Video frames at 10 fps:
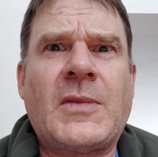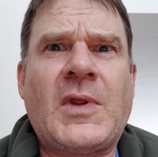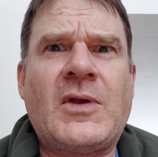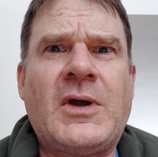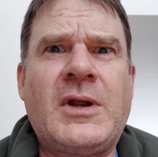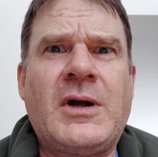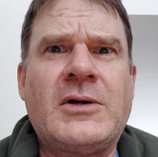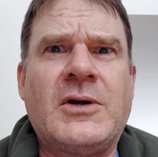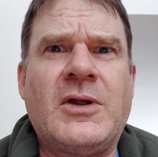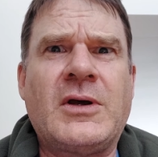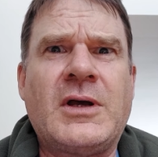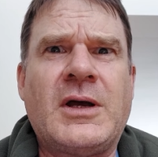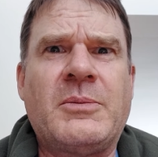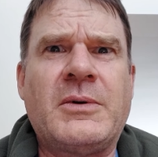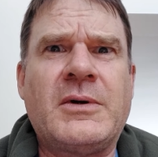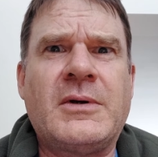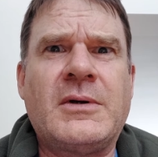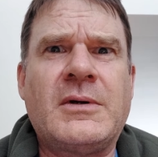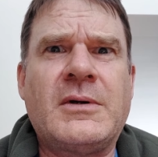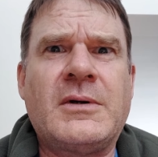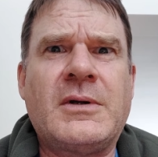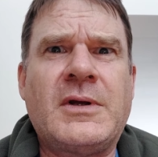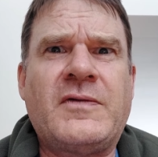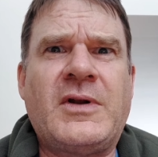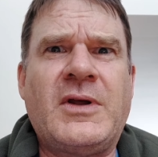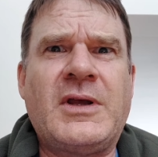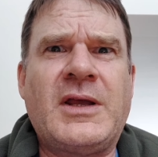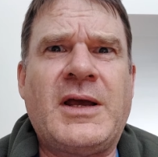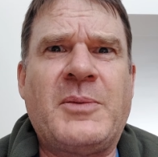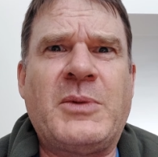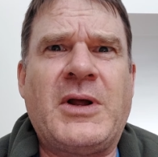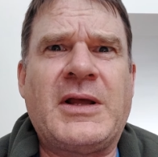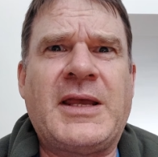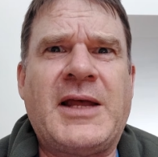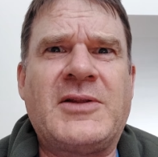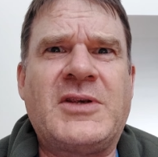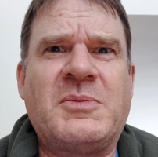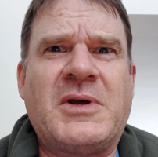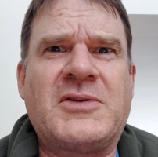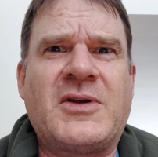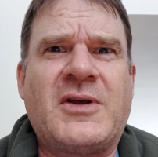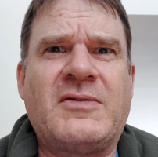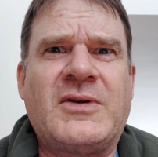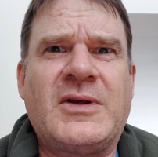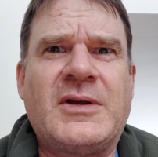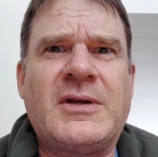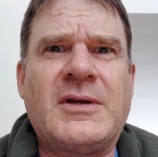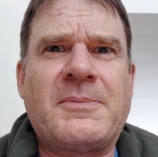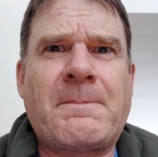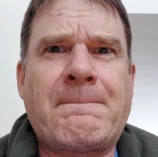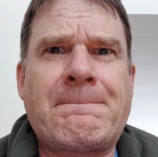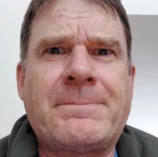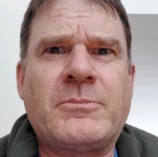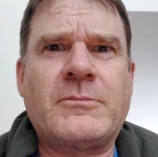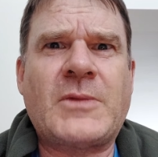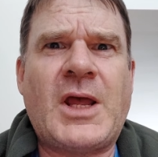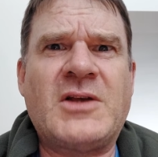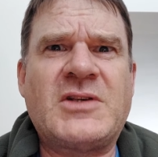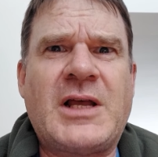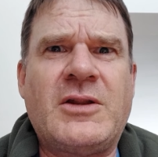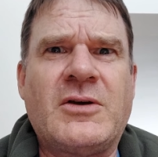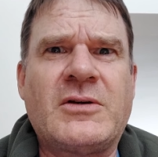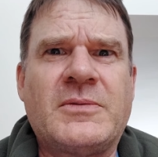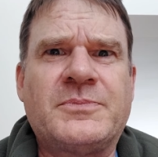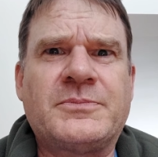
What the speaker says: Kind of hard to look up. If I'm looking up now, I can't see myself. How's that look?